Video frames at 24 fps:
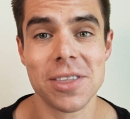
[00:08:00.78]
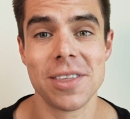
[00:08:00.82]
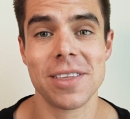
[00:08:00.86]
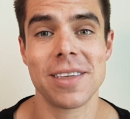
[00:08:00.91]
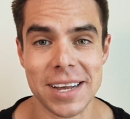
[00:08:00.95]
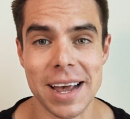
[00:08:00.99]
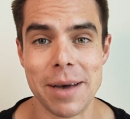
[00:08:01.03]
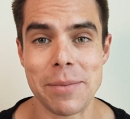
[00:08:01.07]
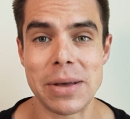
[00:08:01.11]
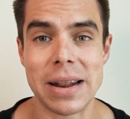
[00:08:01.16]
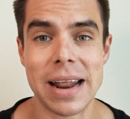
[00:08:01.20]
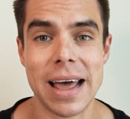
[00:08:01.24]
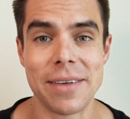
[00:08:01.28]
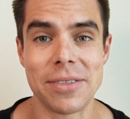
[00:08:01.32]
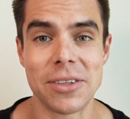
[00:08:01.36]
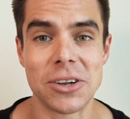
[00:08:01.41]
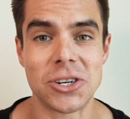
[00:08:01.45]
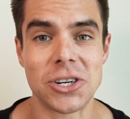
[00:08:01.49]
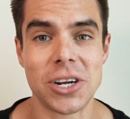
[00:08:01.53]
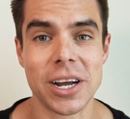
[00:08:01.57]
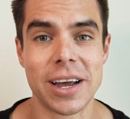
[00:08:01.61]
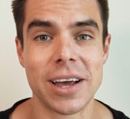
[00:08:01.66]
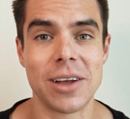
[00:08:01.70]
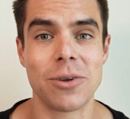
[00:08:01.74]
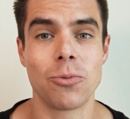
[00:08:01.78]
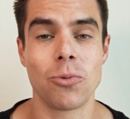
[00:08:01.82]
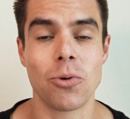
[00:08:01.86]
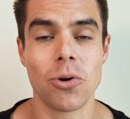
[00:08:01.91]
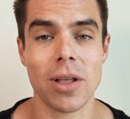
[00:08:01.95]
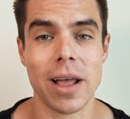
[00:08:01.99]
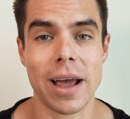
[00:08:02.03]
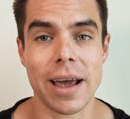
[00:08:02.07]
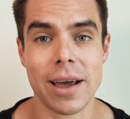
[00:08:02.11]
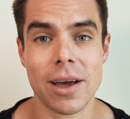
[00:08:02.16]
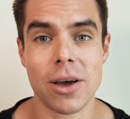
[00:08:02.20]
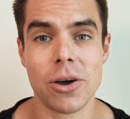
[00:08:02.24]
the salmon and the chicken
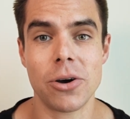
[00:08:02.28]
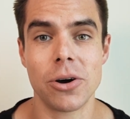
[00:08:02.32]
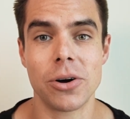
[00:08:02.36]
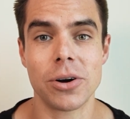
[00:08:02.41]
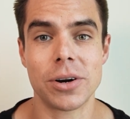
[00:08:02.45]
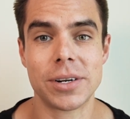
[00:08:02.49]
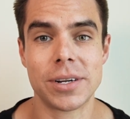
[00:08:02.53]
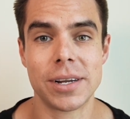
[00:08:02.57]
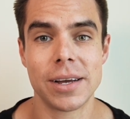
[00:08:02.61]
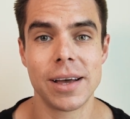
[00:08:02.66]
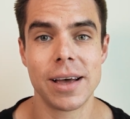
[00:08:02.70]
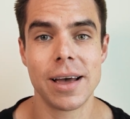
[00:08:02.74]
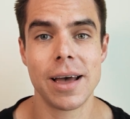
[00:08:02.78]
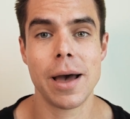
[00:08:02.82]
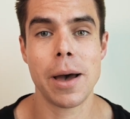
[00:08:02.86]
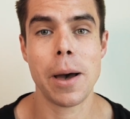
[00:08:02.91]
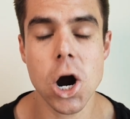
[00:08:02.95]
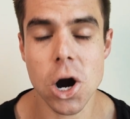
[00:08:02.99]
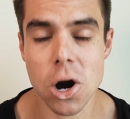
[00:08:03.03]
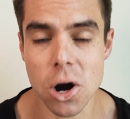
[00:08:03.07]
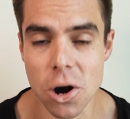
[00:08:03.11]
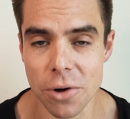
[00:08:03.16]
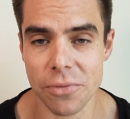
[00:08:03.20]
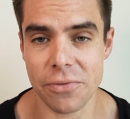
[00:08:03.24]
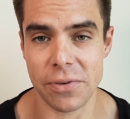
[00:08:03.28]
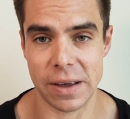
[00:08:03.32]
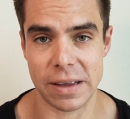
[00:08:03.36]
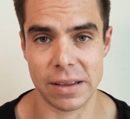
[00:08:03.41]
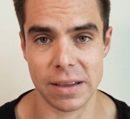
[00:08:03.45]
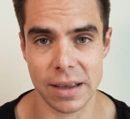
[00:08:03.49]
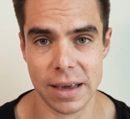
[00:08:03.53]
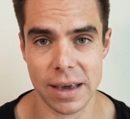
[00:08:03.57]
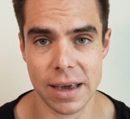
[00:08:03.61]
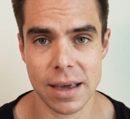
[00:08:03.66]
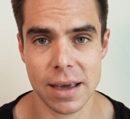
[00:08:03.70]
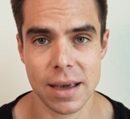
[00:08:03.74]
were like cooked
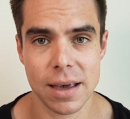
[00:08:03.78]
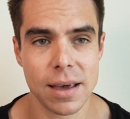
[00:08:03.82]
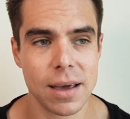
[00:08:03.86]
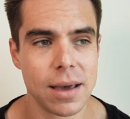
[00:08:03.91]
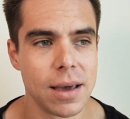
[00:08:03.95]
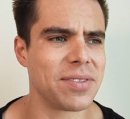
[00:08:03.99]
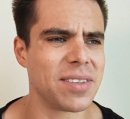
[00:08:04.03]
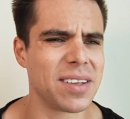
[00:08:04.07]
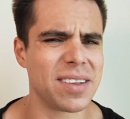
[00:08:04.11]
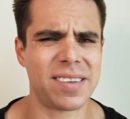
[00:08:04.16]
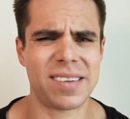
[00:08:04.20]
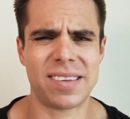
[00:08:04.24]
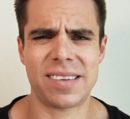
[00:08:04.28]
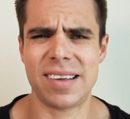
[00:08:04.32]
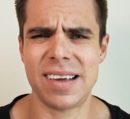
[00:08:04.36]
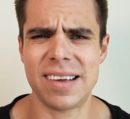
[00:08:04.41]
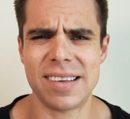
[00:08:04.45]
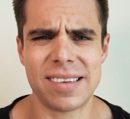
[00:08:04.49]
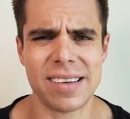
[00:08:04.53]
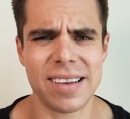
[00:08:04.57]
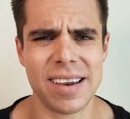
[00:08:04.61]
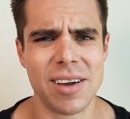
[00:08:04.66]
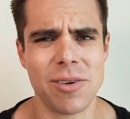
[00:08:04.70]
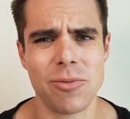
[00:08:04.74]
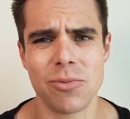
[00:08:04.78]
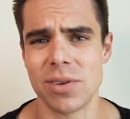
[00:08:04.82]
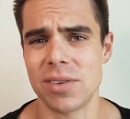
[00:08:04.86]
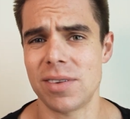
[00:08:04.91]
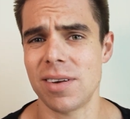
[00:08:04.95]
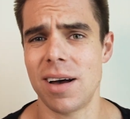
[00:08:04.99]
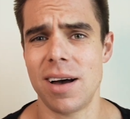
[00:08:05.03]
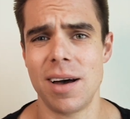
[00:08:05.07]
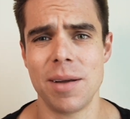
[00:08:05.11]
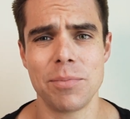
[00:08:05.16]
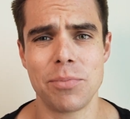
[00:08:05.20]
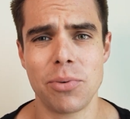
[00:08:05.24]
perfectly and the seasoning was
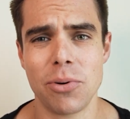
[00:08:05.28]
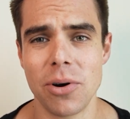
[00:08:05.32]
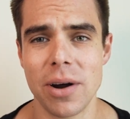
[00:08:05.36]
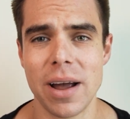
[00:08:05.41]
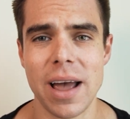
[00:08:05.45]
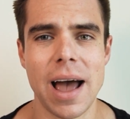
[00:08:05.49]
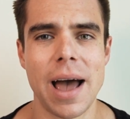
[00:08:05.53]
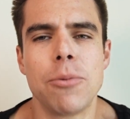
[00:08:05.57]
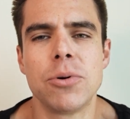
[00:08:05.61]
on point.